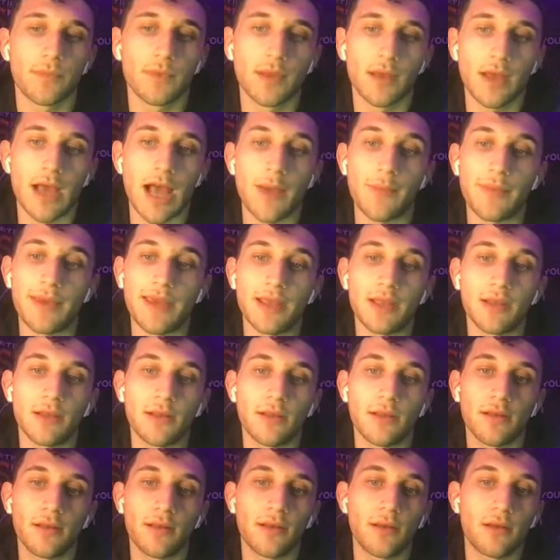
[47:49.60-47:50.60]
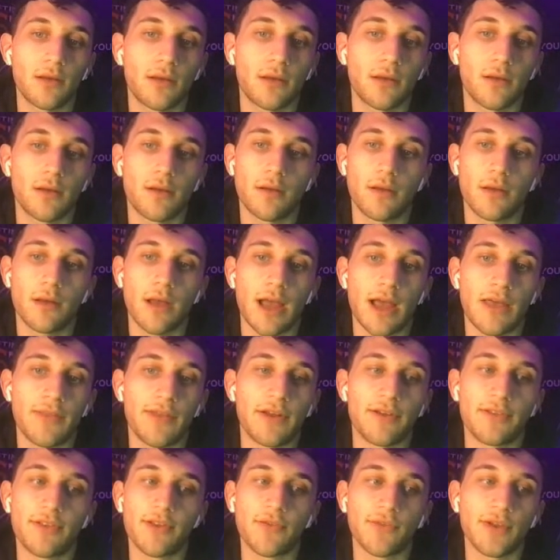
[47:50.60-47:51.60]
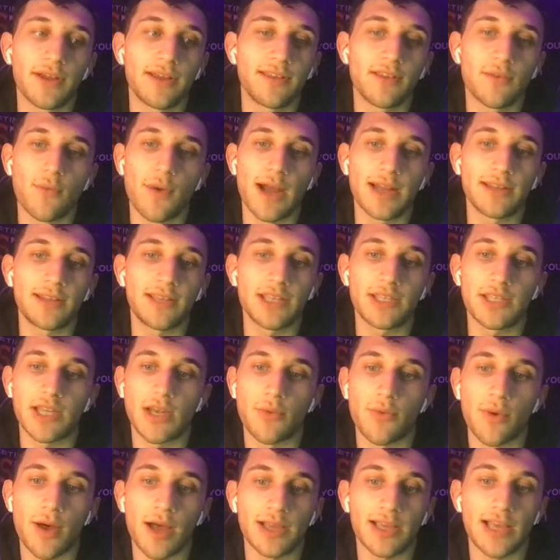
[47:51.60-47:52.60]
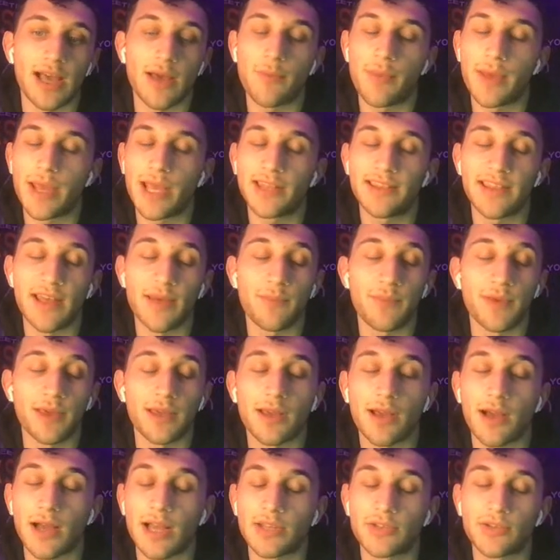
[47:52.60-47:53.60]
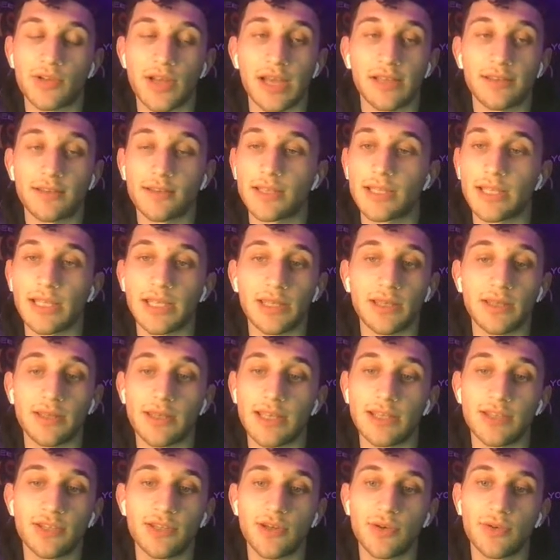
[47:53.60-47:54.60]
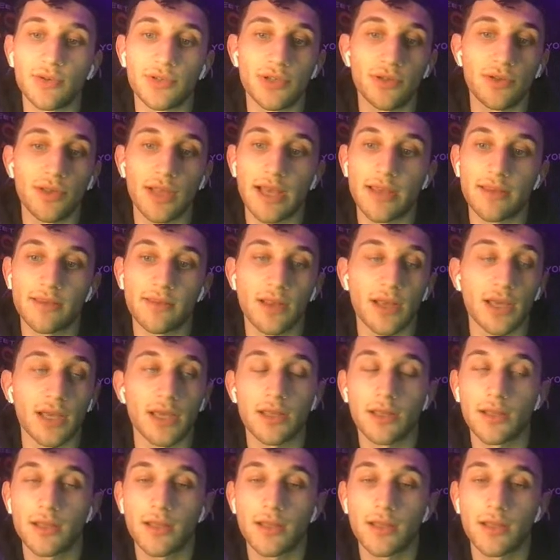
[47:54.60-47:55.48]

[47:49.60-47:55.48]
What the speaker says: I mean, there's a reason why TJ Watt got paid that big contract, and it shows you last night.